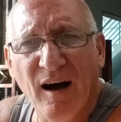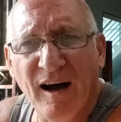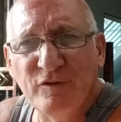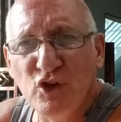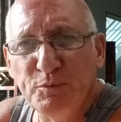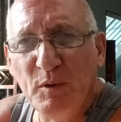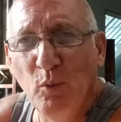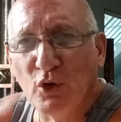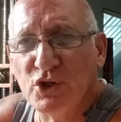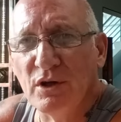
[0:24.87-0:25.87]
I've just been
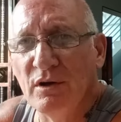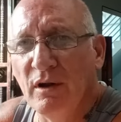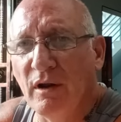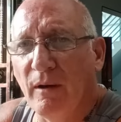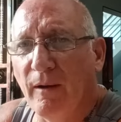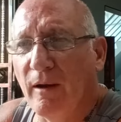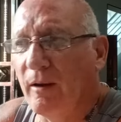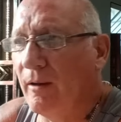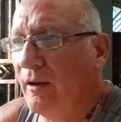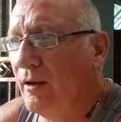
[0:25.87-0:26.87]
watching
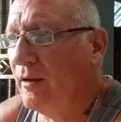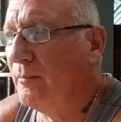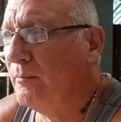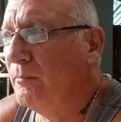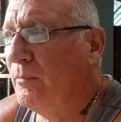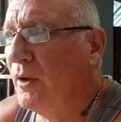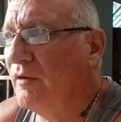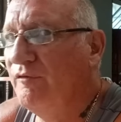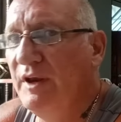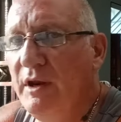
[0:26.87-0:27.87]
a
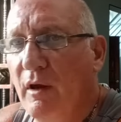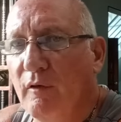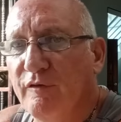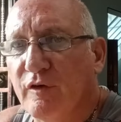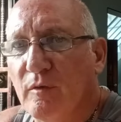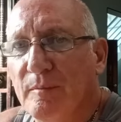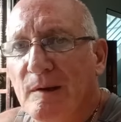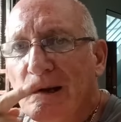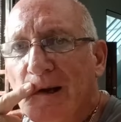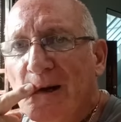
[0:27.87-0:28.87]
video
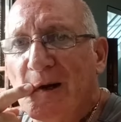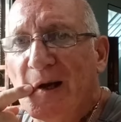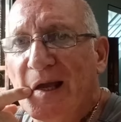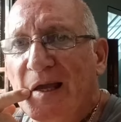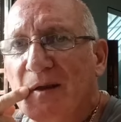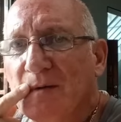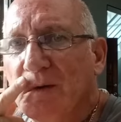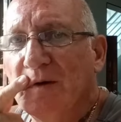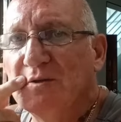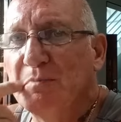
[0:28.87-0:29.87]
from a guy.
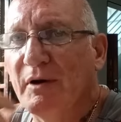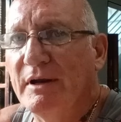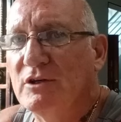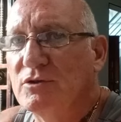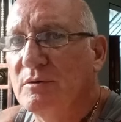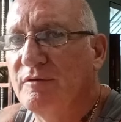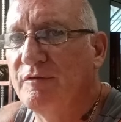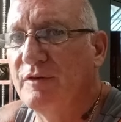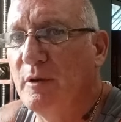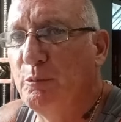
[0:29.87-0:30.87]
Well, he's married to a
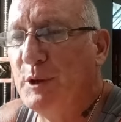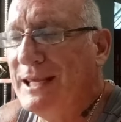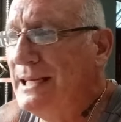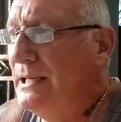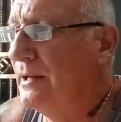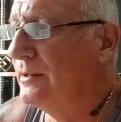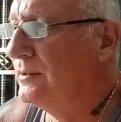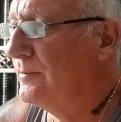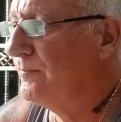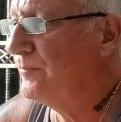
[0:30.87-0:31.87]
Filipina,
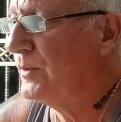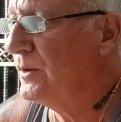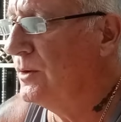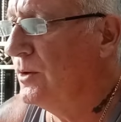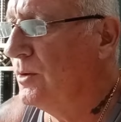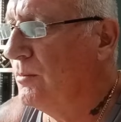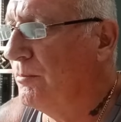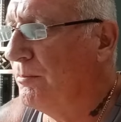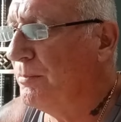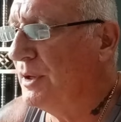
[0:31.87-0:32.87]

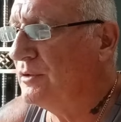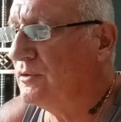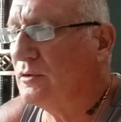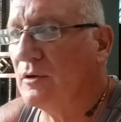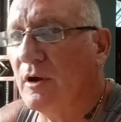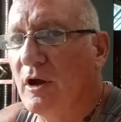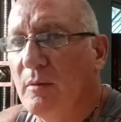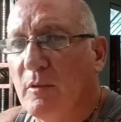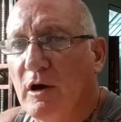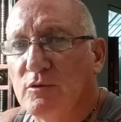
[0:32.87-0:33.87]
but
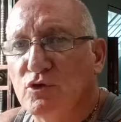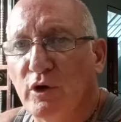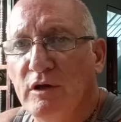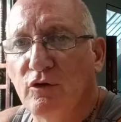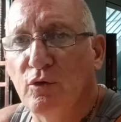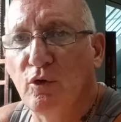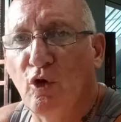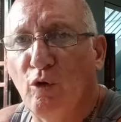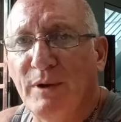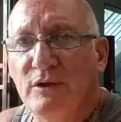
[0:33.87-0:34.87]
I was looking through the
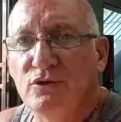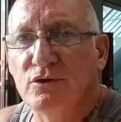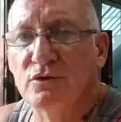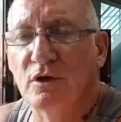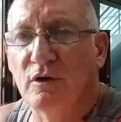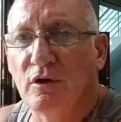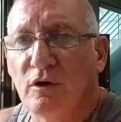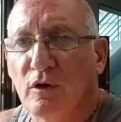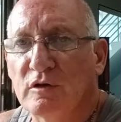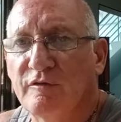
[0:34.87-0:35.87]
comments, and
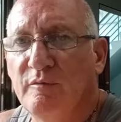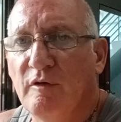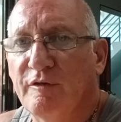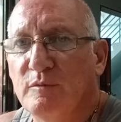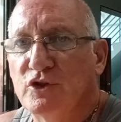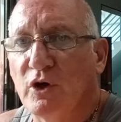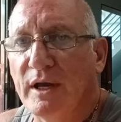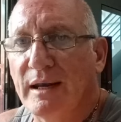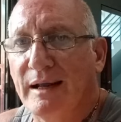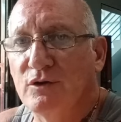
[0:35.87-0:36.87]
a lot of them are from
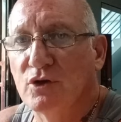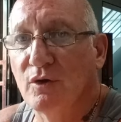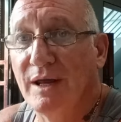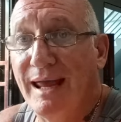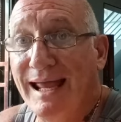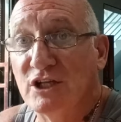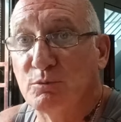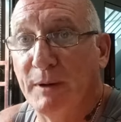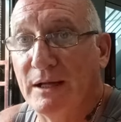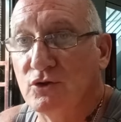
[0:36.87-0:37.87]
Thailand, so they're
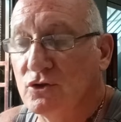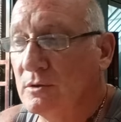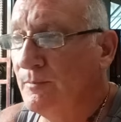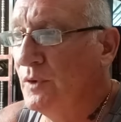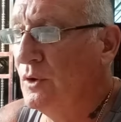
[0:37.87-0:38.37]
expats